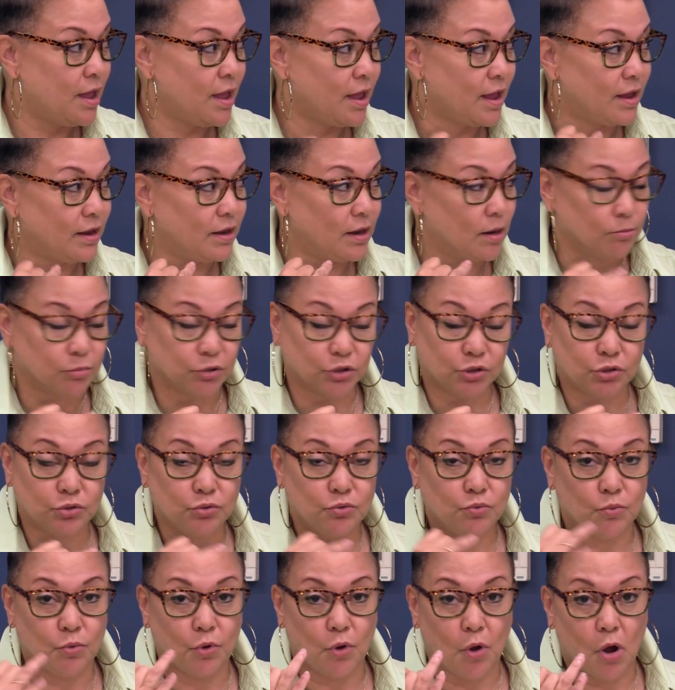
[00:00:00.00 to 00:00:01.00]
and number two,
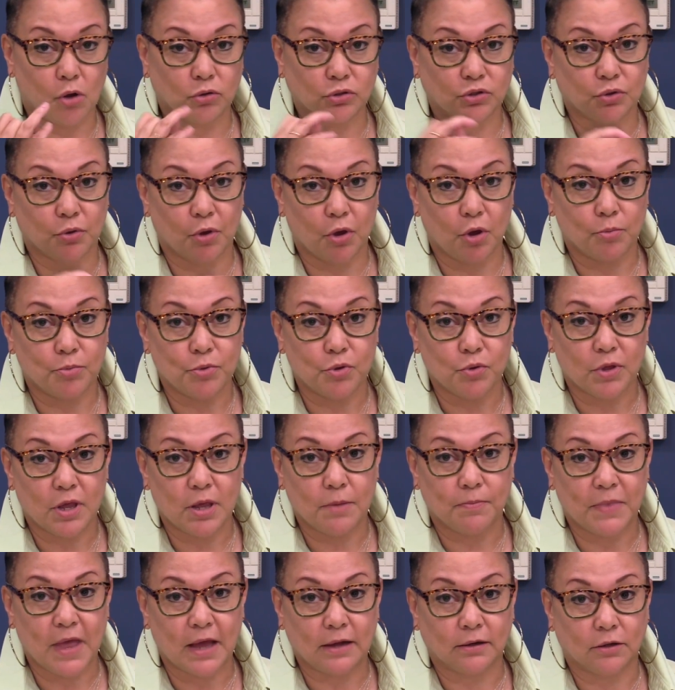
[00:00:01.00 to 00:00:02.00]
will also help you
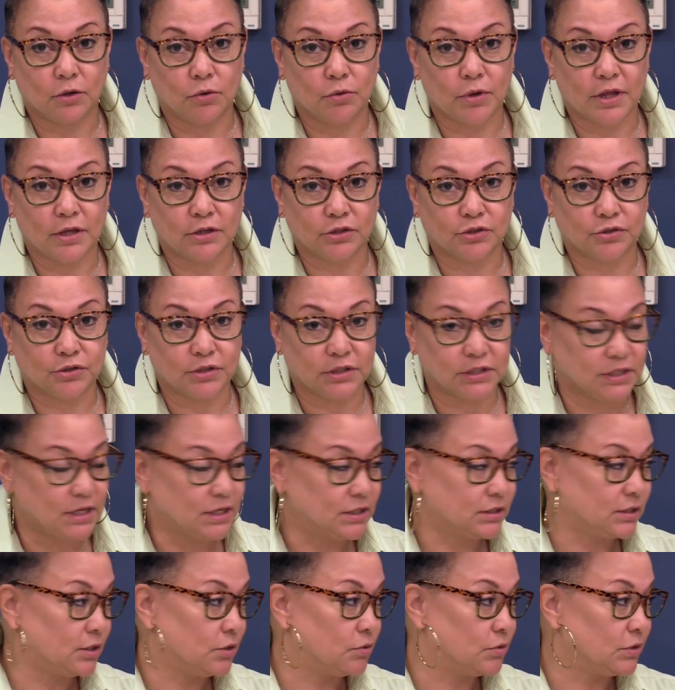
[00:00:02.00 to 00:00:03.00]
keep that low interest
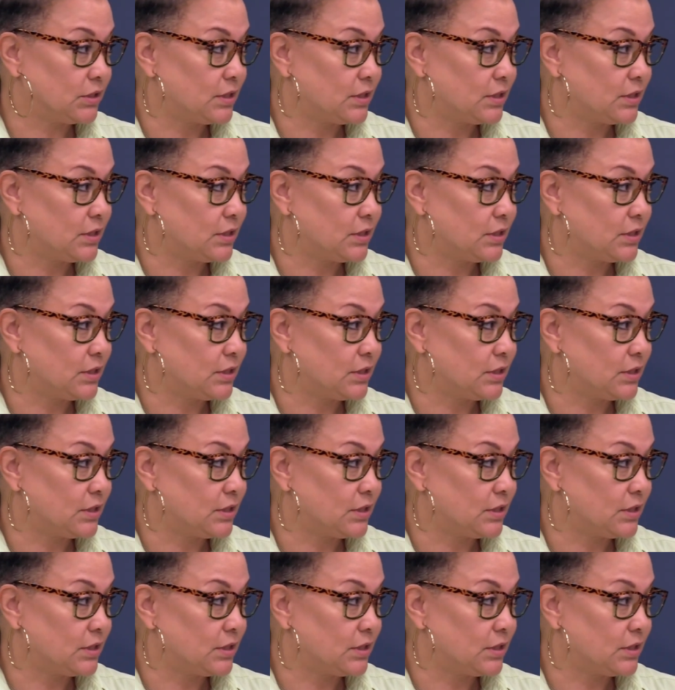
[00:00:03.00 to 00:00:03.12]
as low as